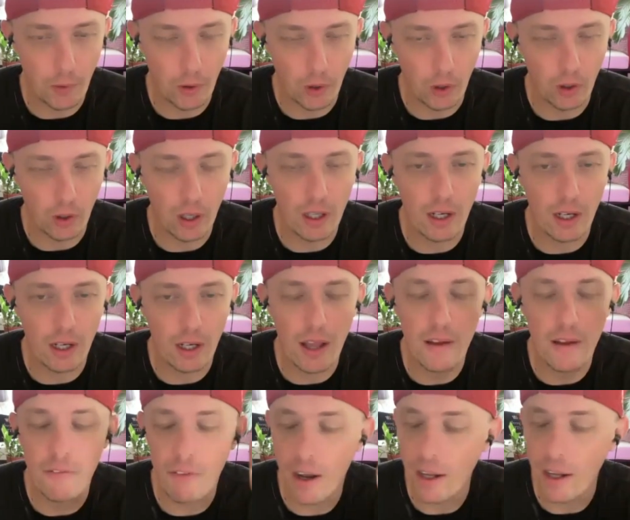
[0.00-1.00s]
per, and
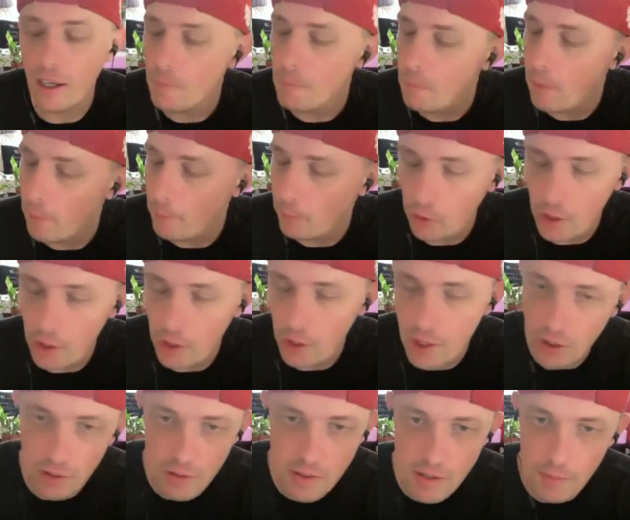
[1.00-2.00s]
if I can memory
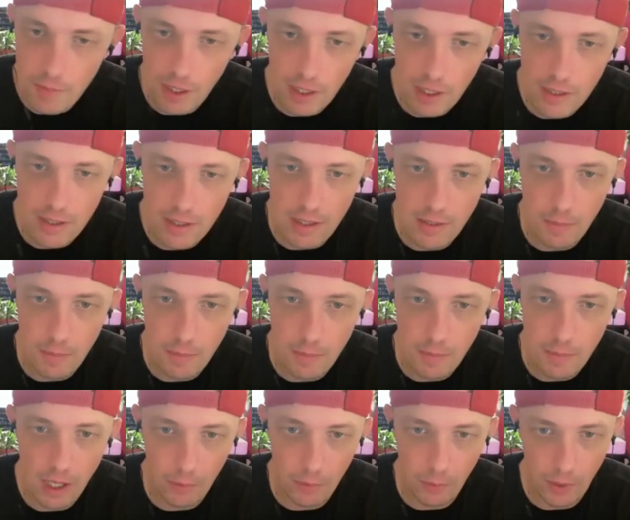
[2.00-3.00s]
serves me, because it's been
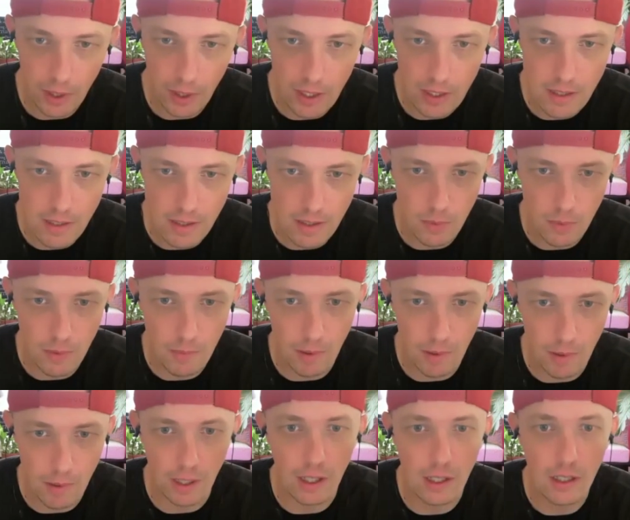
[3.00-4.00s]
a couple weeks since we've
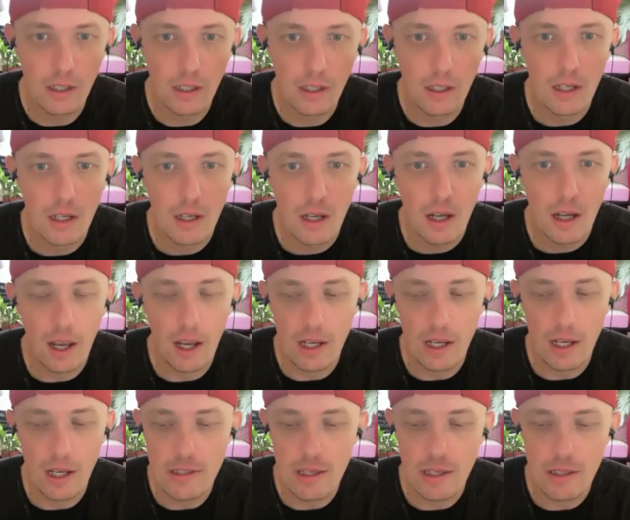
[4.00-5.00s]
been there,
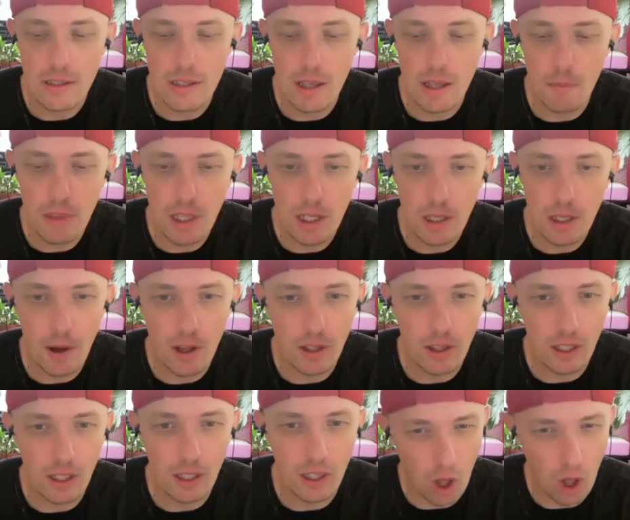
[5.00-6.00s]
is something about
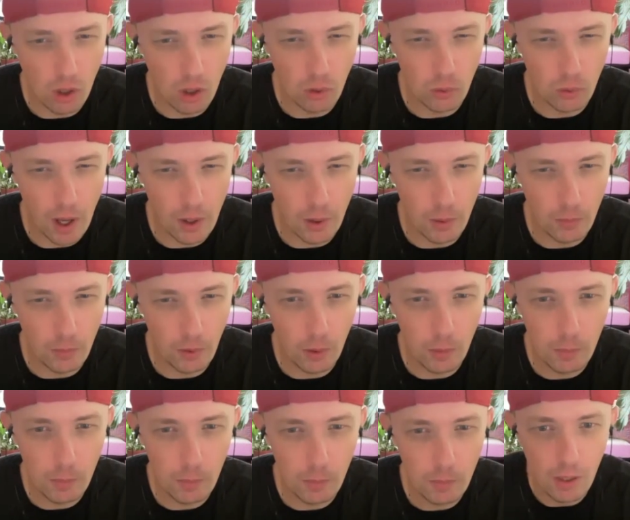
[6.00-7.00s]
like the Colorado
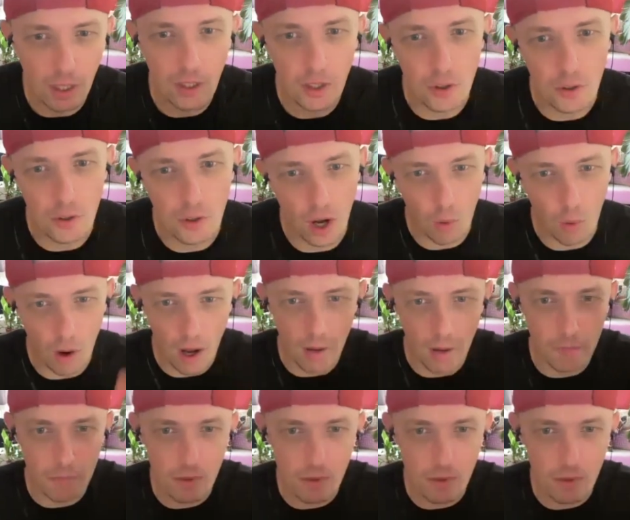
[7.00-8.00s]
room. Like you go
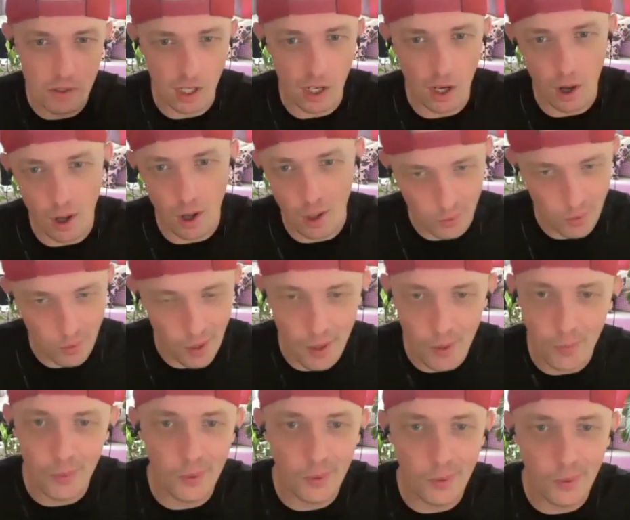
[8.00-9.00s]
up, there's like a Colorado
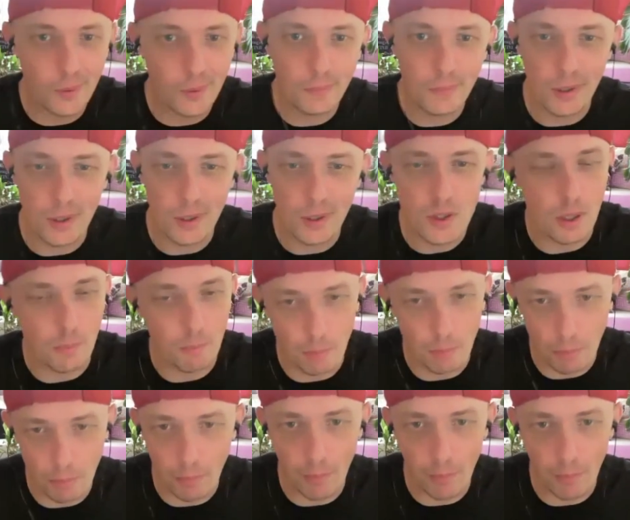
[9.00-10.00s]
room, there's like blah,
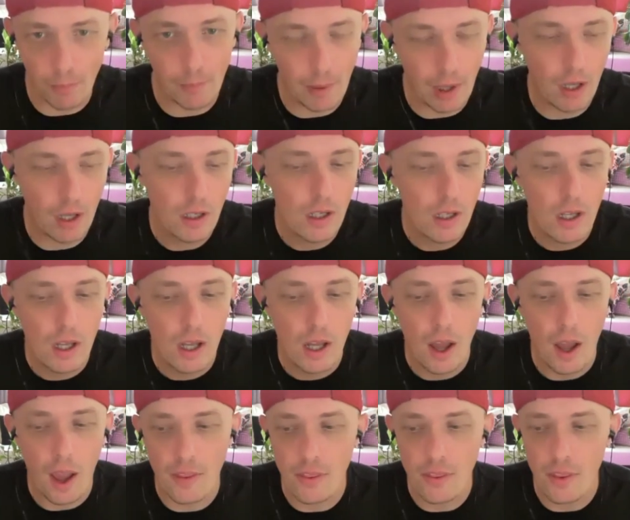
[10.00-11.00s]
blah, blah, blah, blah.
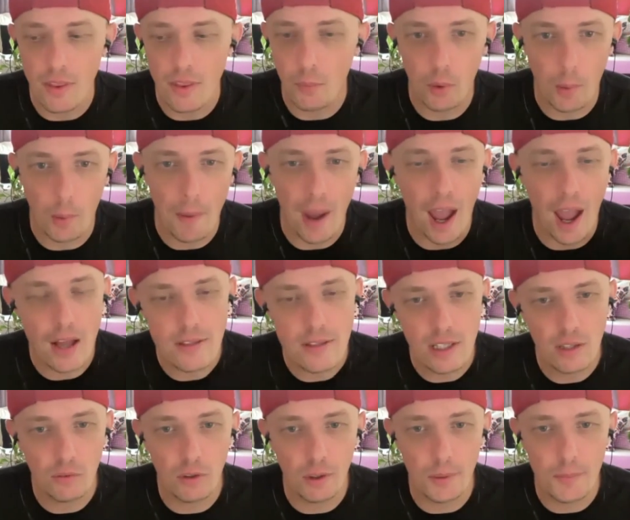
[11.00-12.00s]
And then we were
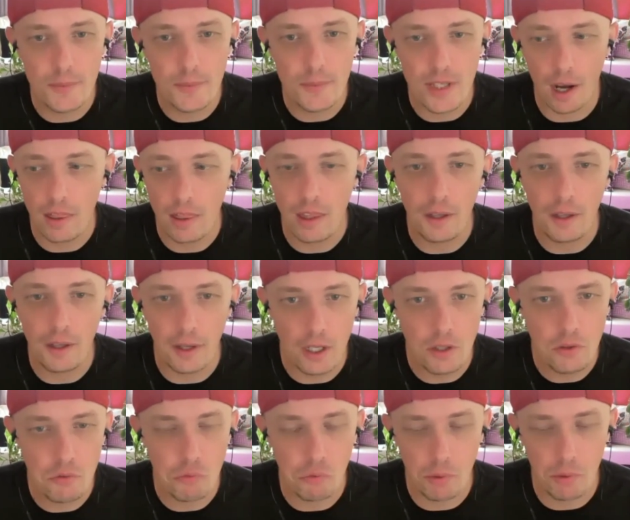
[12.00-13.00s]
passing rooms, and I think
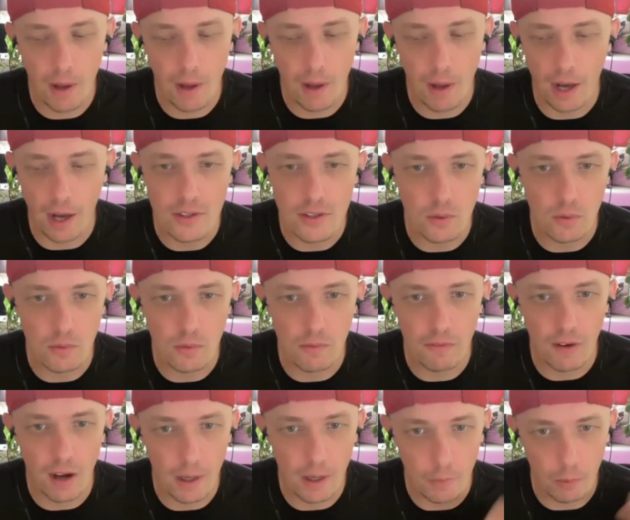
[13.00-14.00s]
each room had its own
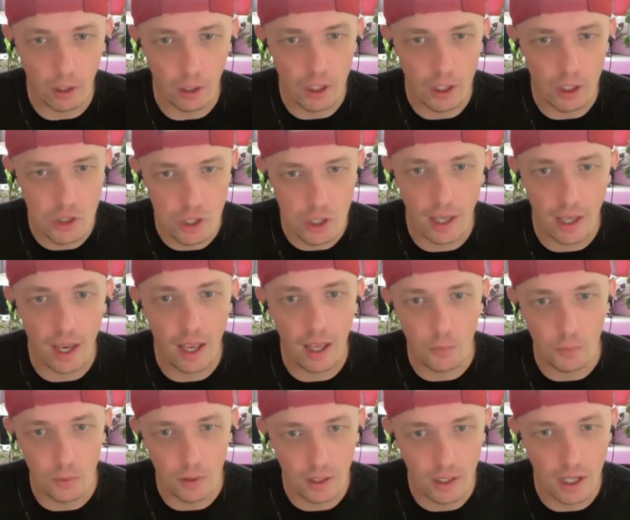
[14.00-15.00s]
vibration that
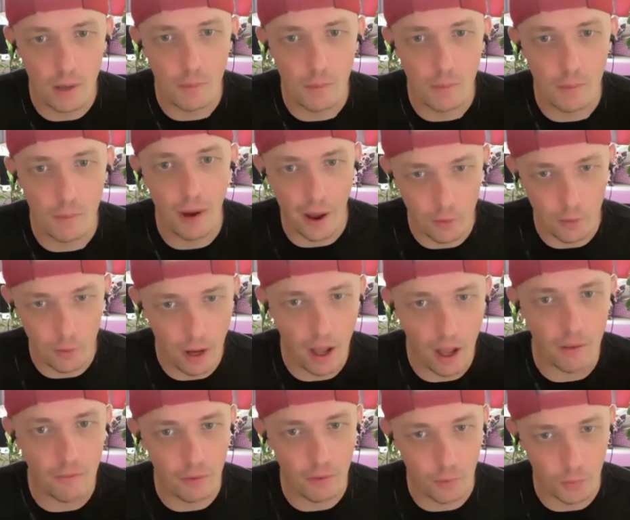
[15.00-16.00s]
had come out
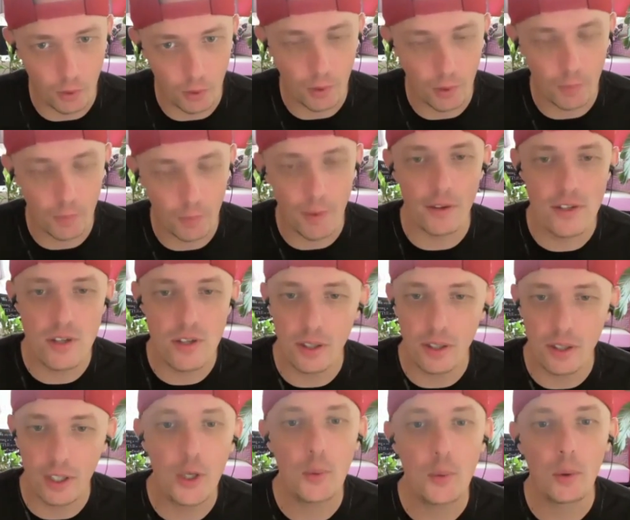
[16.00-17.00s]
of the room. And so,
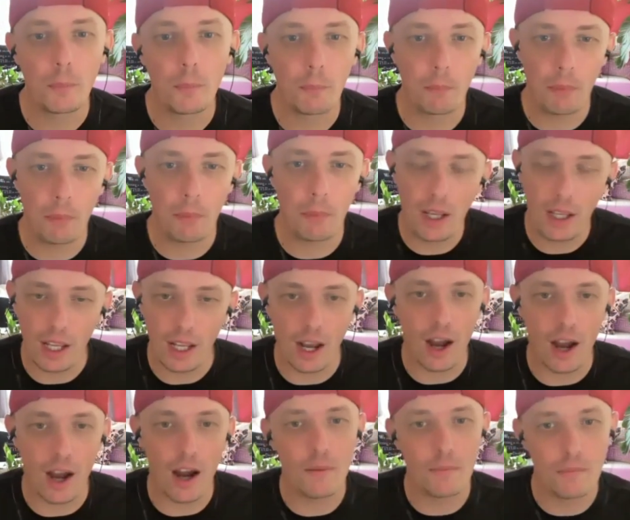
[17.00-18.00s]
mm-hmm. like, you were picking
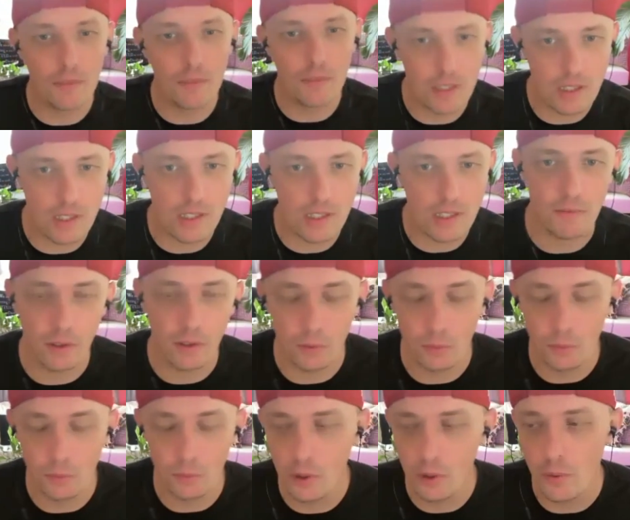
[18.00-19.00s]
up the
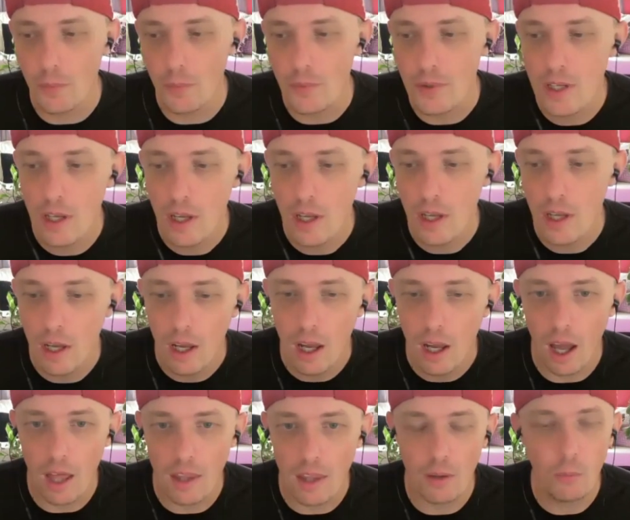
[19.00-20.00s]
different rooms.
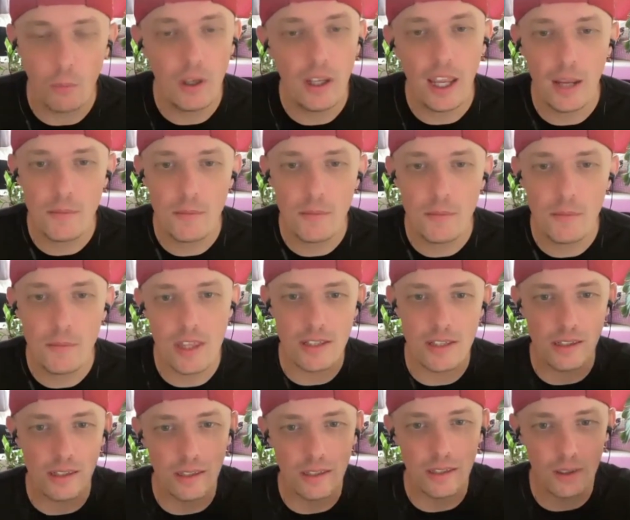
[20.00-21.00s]
And then we came to
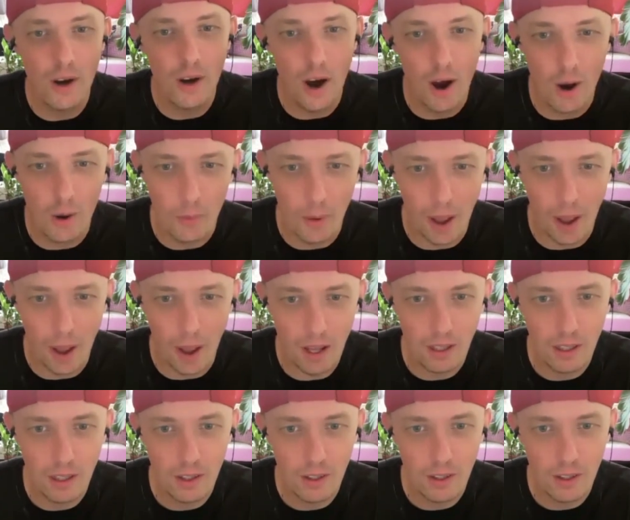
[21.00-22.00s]
this little
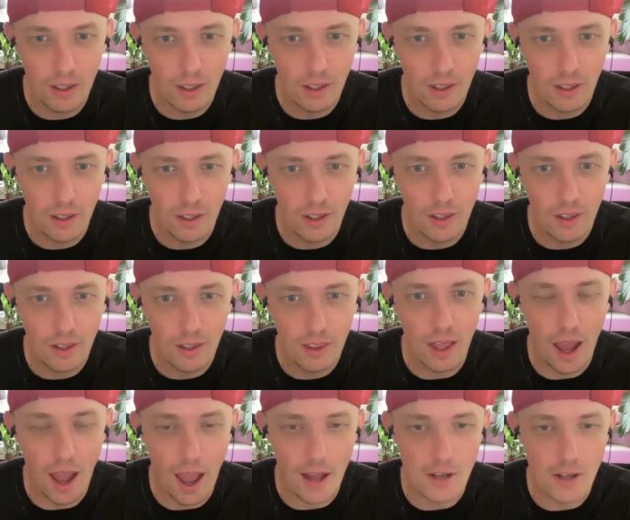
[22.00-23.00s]
hallway
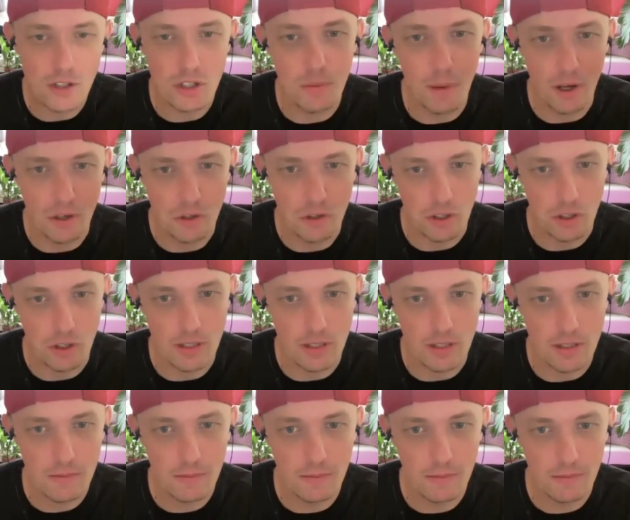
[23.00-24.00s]
that had two
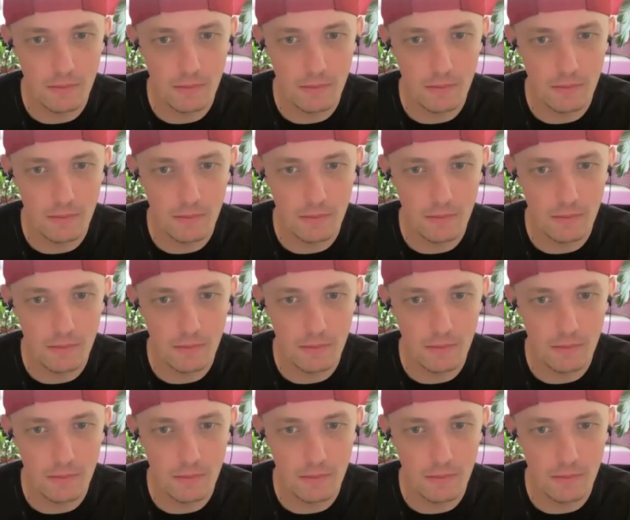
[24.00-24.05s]
benches.